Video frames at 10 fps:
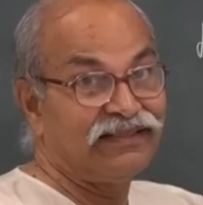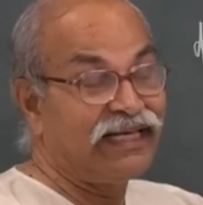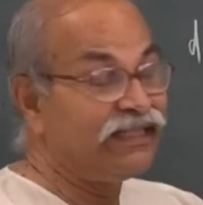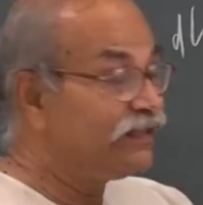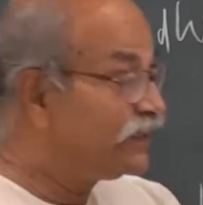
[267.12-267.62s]

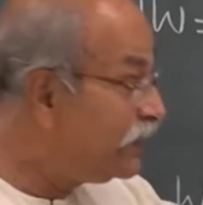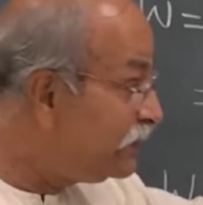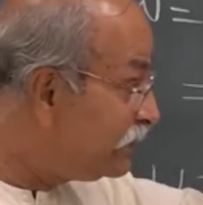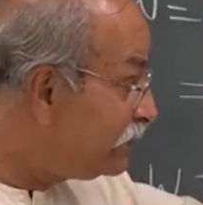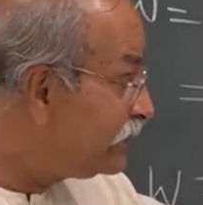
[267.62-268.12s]
and
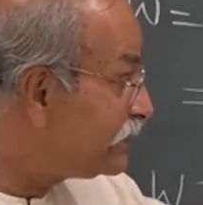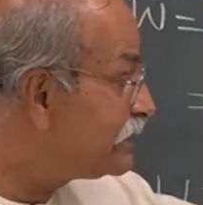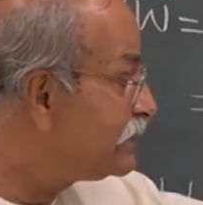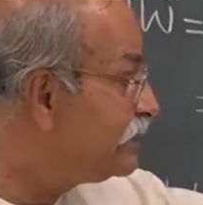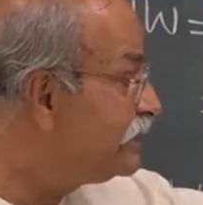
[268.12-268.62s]
then this
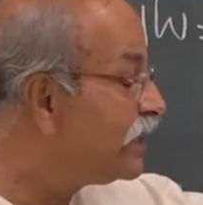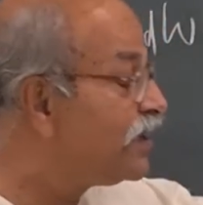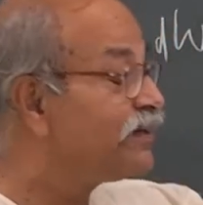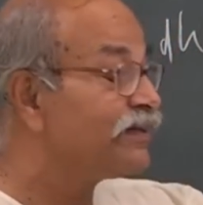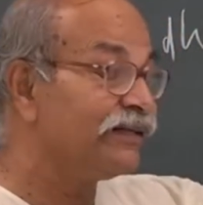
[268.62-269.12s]

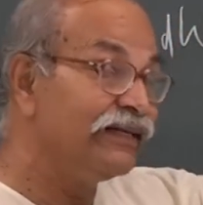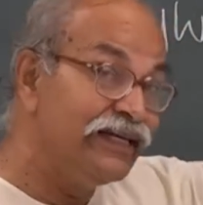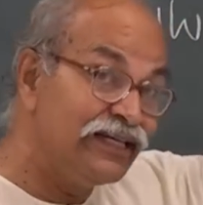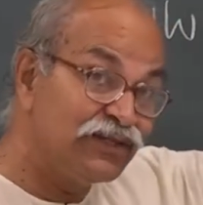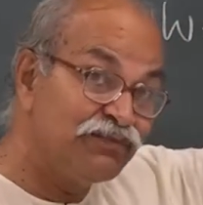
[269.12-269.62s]
dr
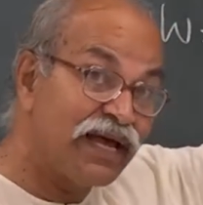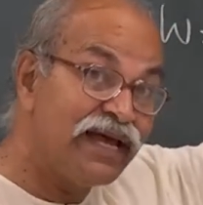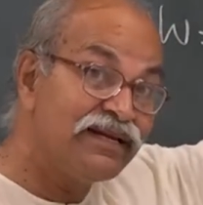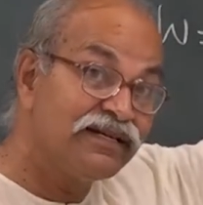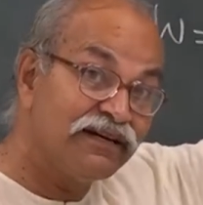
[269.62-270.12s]
is
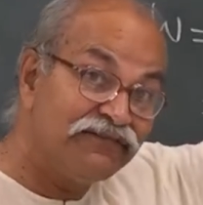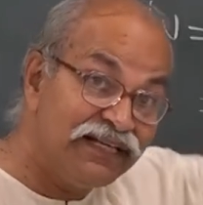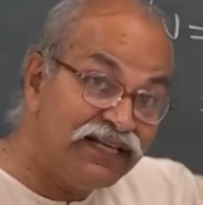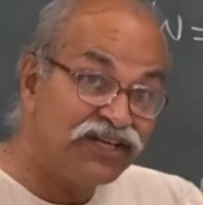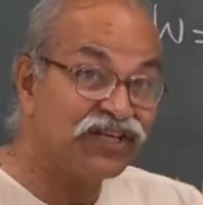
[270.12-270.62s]
by
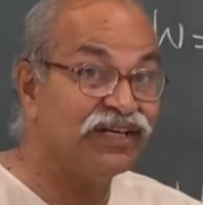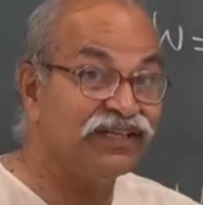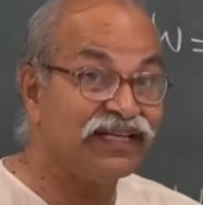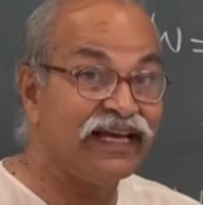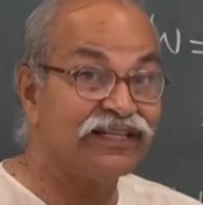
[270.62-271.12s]

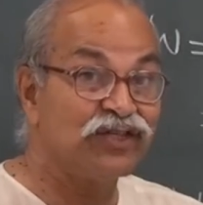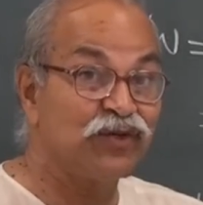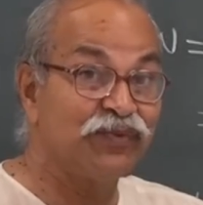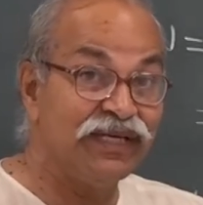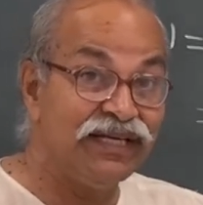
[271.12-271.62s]
definition has
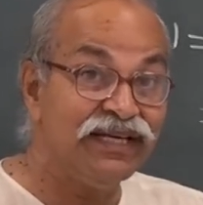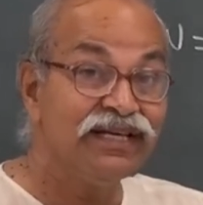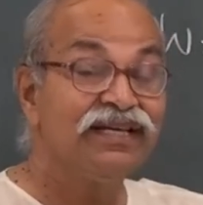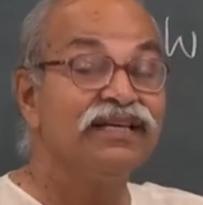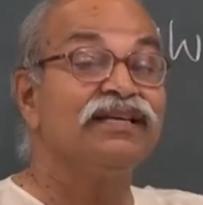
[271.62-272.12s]
to be
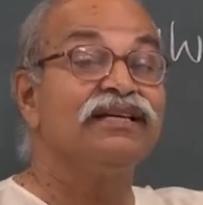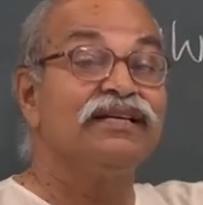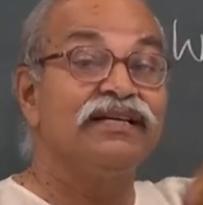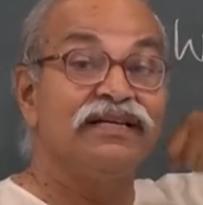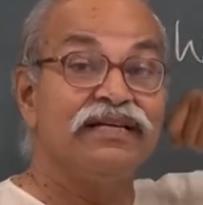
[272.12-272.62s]

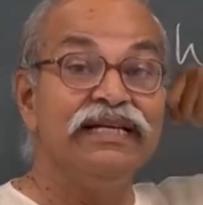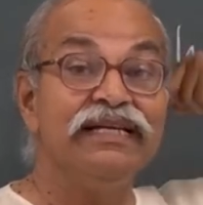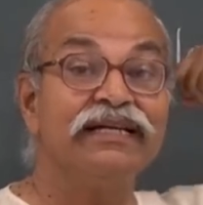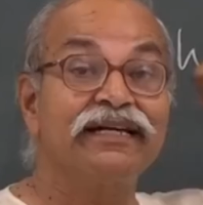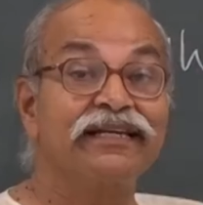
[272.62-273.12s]

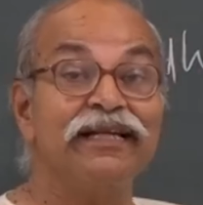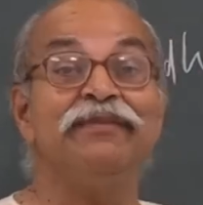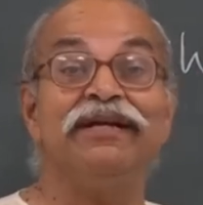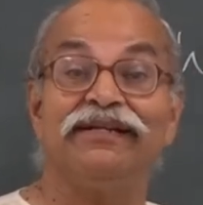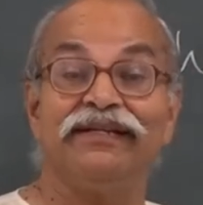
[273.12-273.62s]

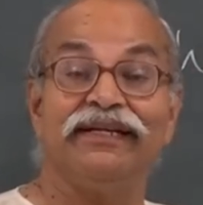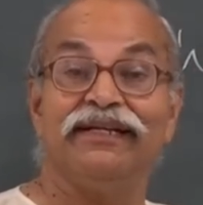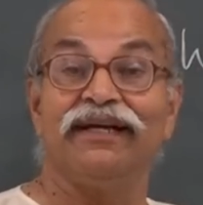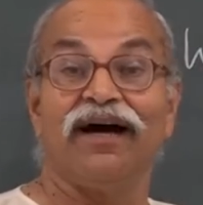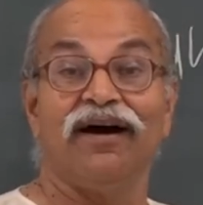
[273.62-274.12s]
increment
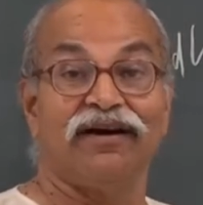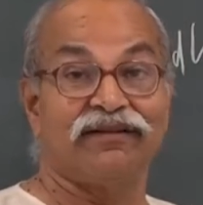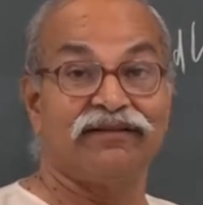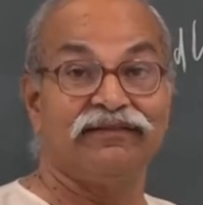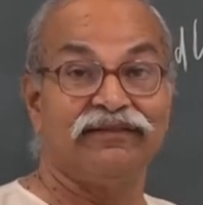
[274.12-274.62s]
in r.